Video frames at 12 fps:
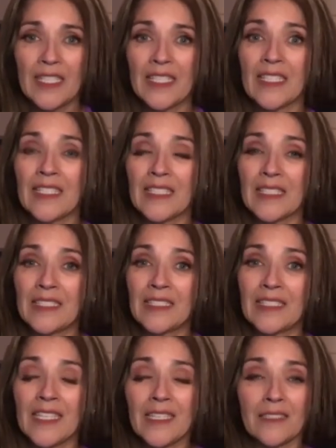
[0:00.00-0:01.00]
it
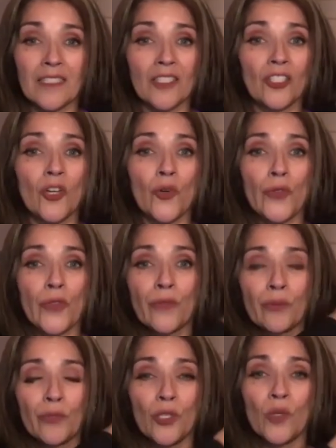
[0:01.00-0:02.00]
doesn't go
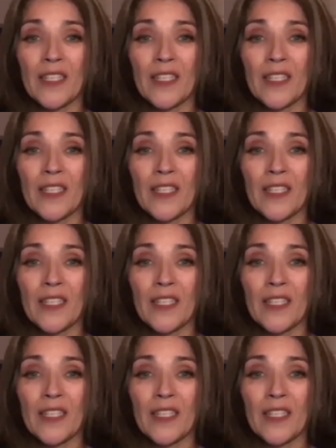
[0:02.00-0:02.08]
through,